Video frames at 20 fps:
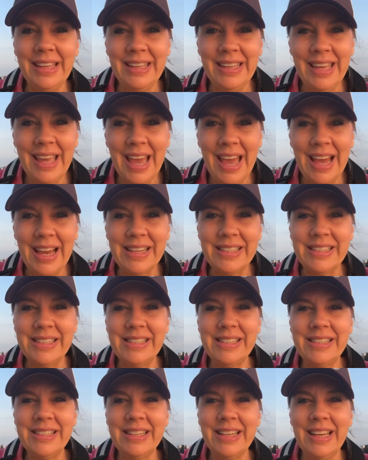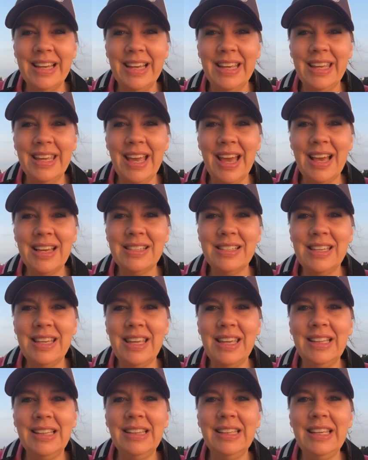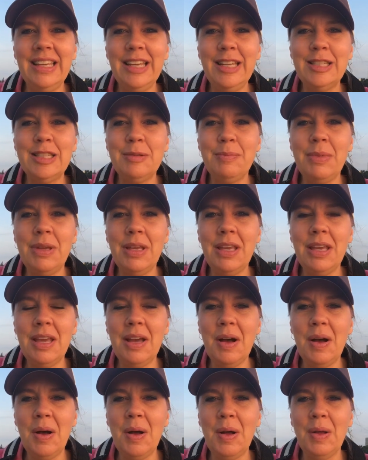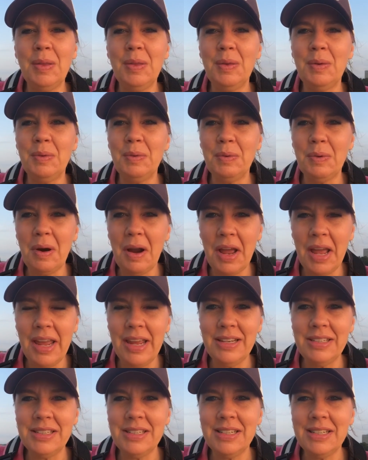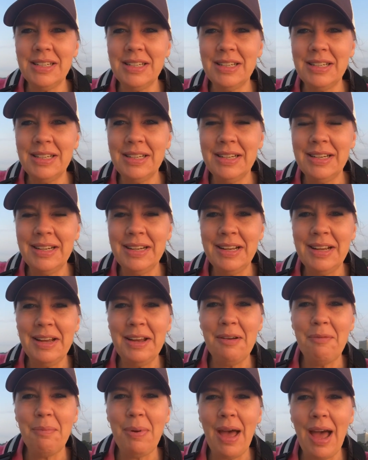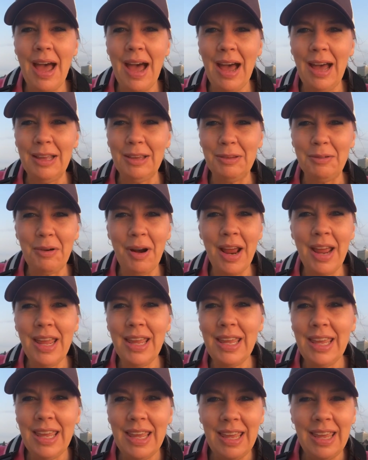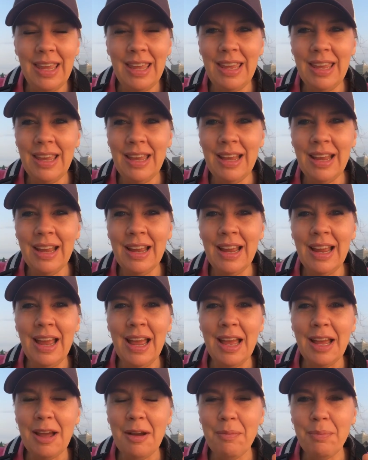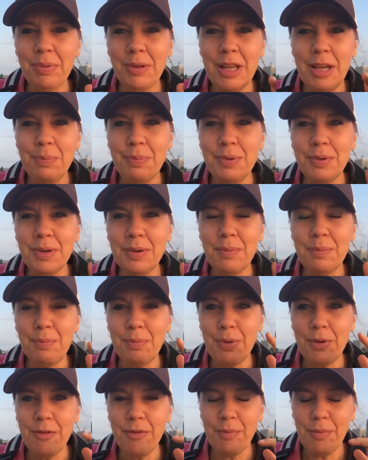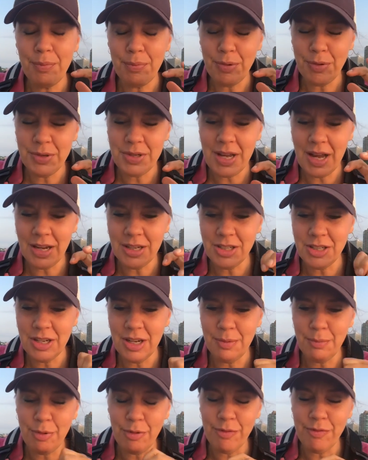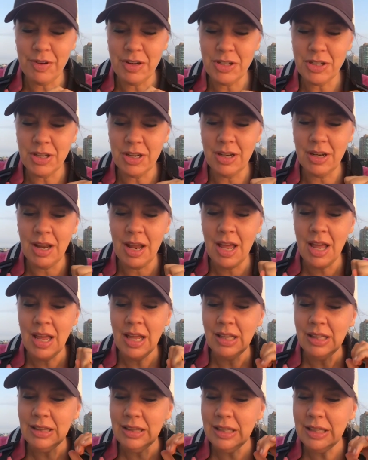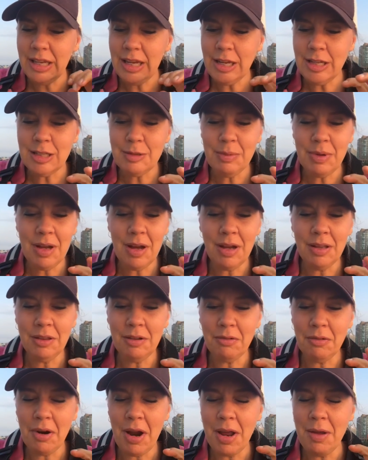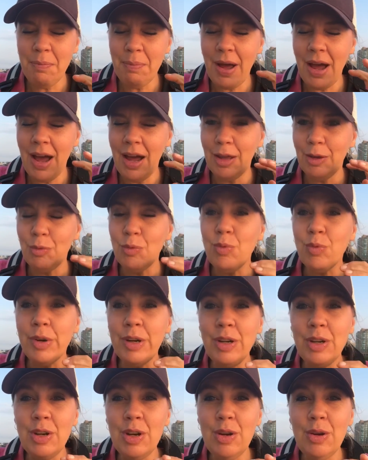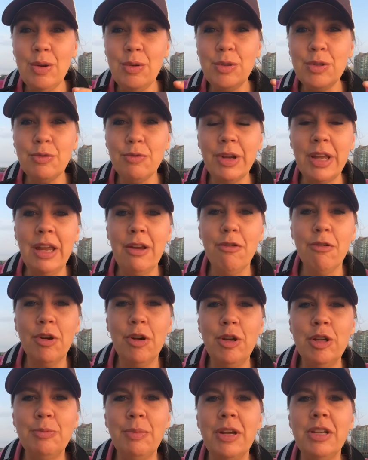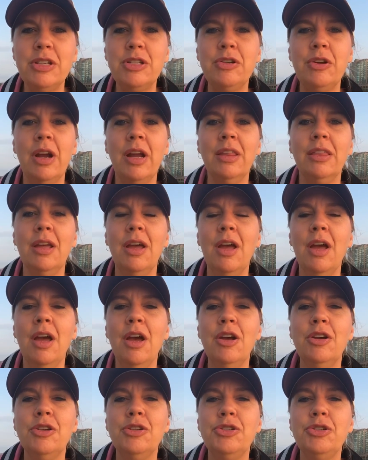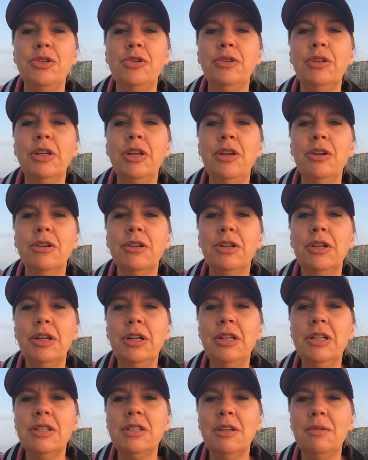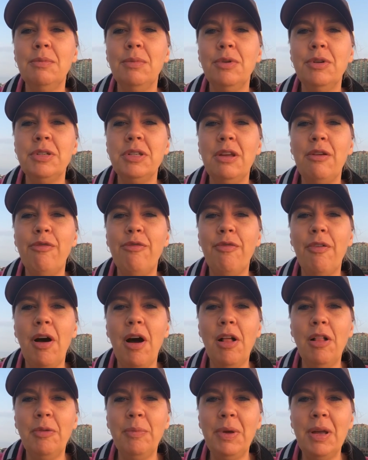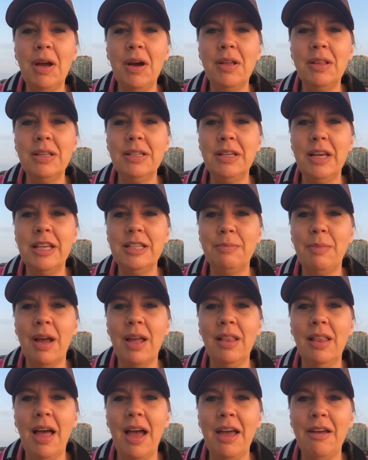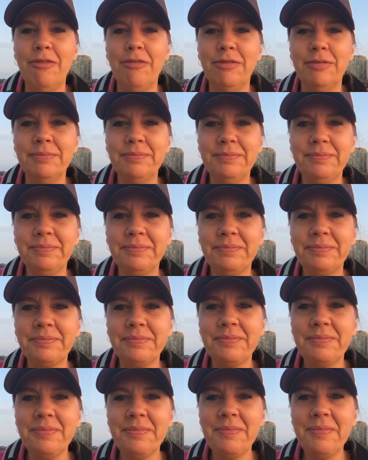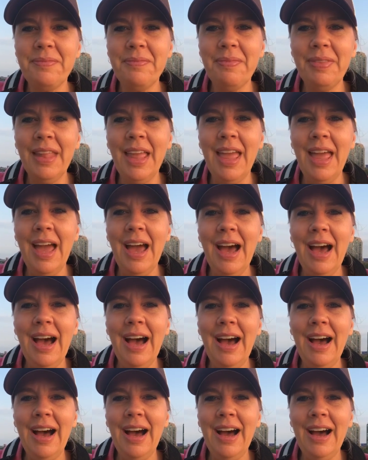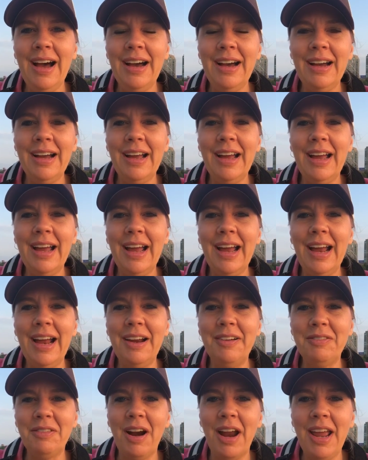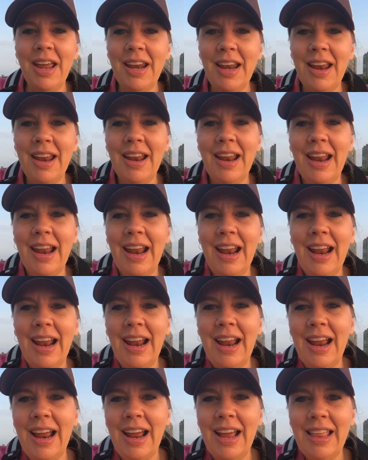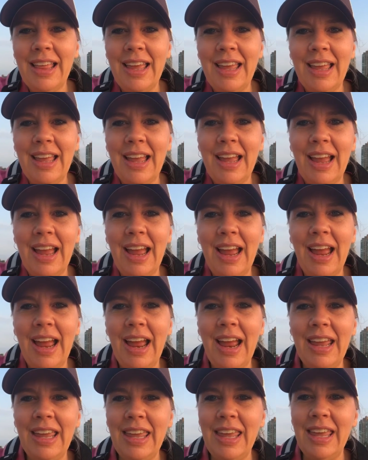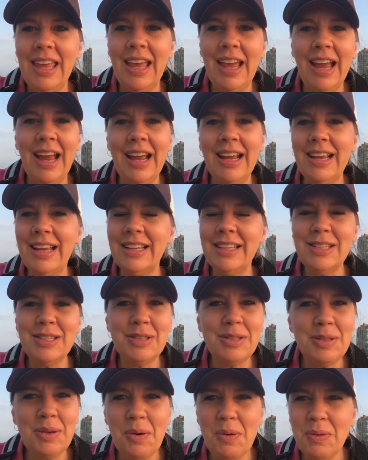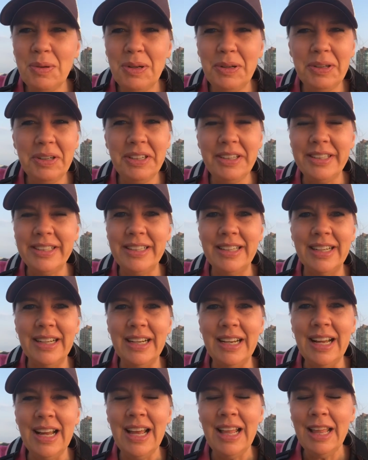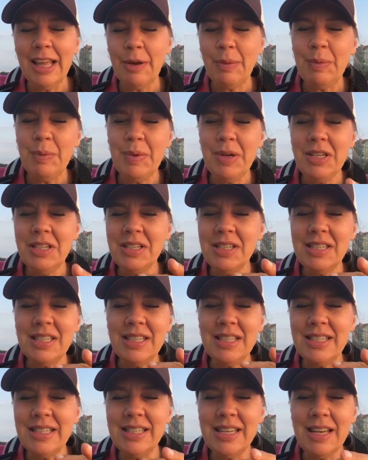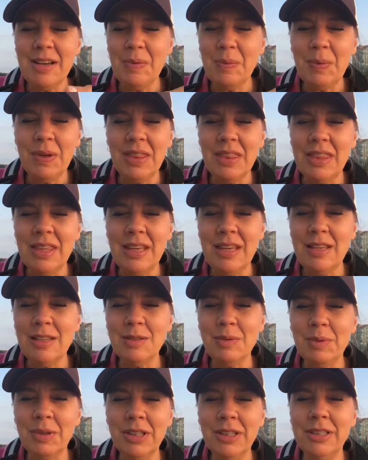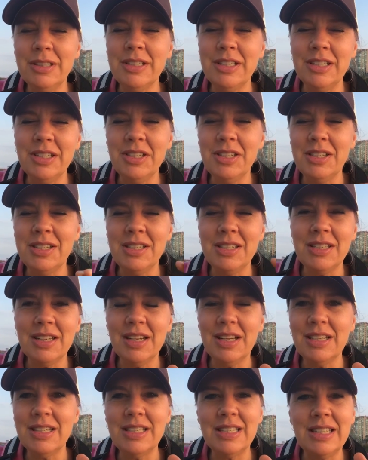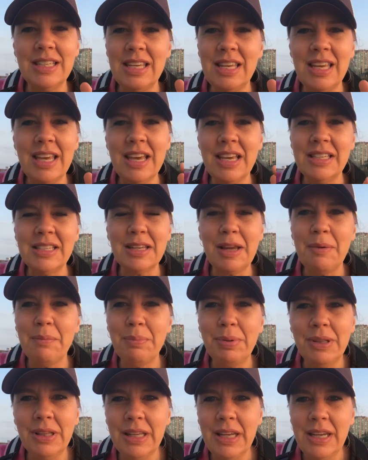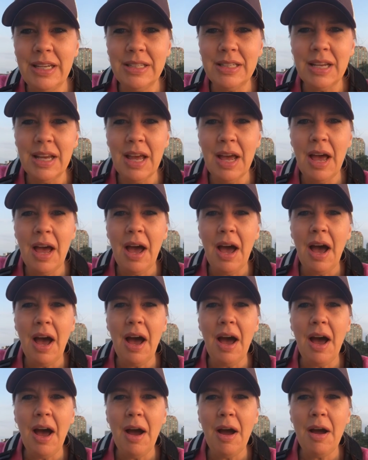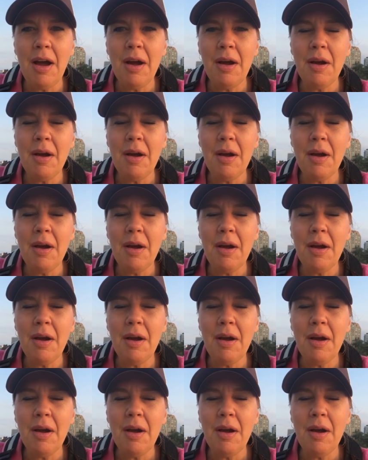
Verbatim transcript: Yes, yes, He leads me on the right path, right? He, complete pr pr protection, provision, leads me on the right path, renews, he renews my strength. Surely your goodness and mercy follow me all the days of my life. Uh, right? Like, so good. Like when we just sit with these words and just see his complete uh,